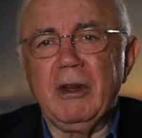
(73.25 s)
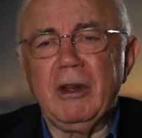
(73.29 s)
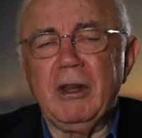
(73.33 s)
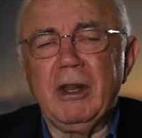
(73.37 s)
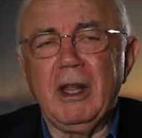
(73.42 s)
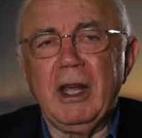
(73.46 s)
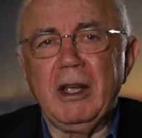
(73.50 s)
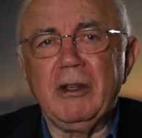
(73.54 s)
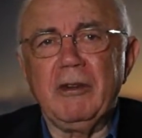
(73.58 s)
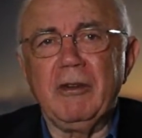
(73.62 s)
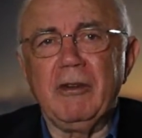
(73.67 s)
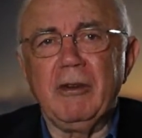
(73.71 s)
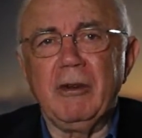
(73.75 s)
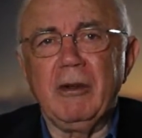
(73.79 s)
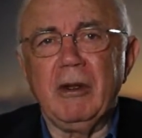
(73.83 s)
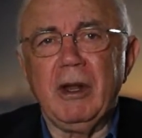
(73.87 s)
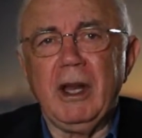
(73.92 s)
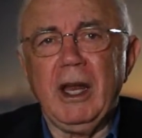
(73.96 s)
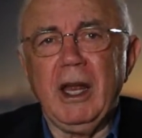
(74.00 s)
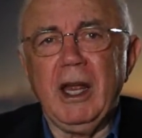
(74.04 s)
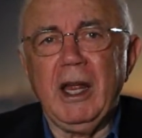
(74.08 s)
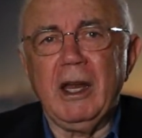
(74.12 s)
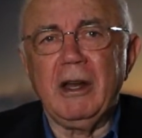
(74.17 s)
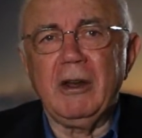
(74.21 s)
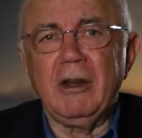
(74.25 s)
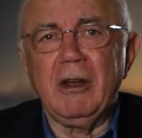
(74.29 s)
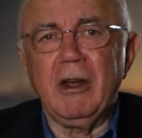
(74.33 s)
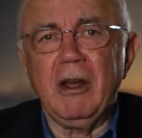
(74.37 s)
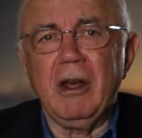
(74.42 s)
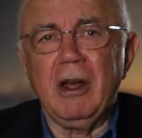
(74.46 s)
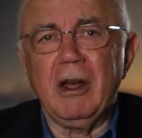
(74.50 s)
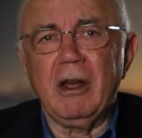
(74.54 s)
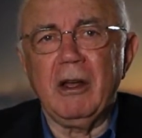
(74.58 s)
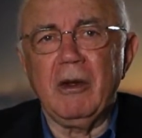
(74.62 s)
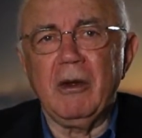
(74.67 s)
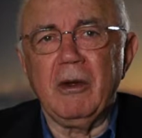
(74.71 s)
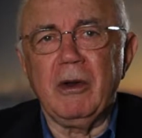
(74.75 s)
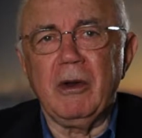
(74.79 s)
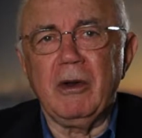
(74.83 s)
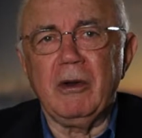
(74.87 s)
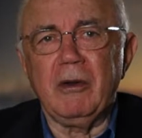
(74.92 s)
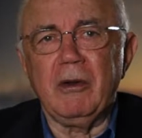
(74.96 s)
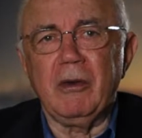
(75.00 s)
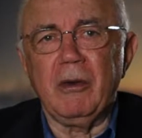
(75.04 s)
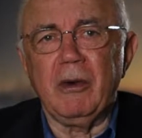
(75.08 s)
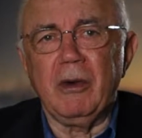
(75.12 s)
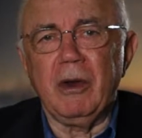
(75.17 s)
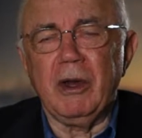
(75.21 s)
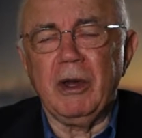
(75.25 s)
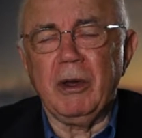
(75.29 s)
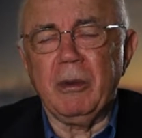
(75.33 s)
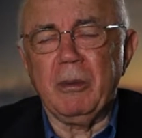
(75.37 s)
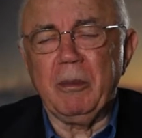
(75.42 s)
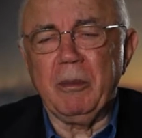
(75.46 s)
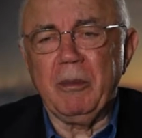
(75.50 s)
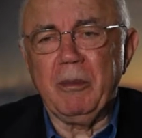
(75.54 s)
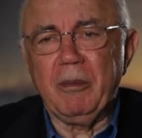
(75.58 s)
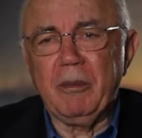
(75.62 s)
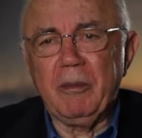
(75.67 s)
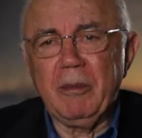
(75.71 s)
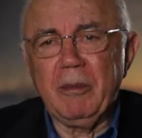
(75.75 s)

to lecture at Hancock Auditorium.